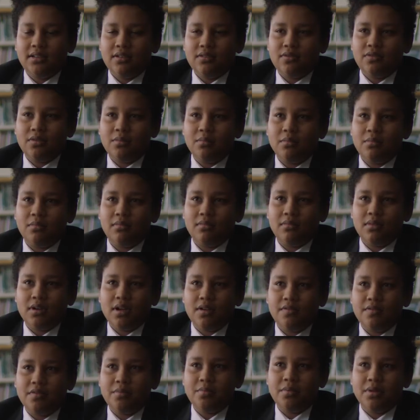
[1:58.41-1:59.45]
world
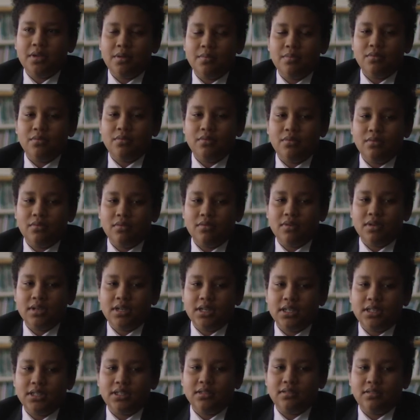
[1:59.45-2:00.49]
was absolutely
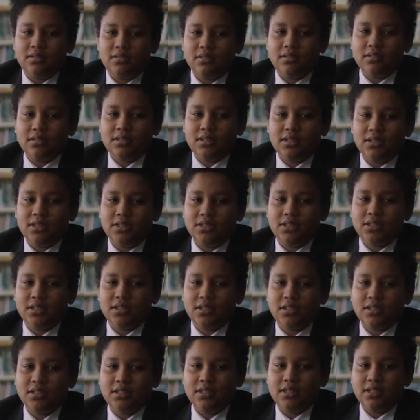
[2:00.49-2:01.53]
alien to him. When
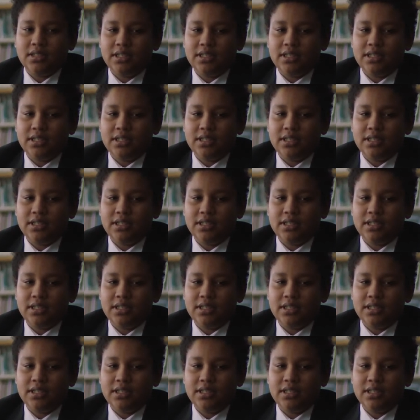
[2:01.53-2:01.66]
Dad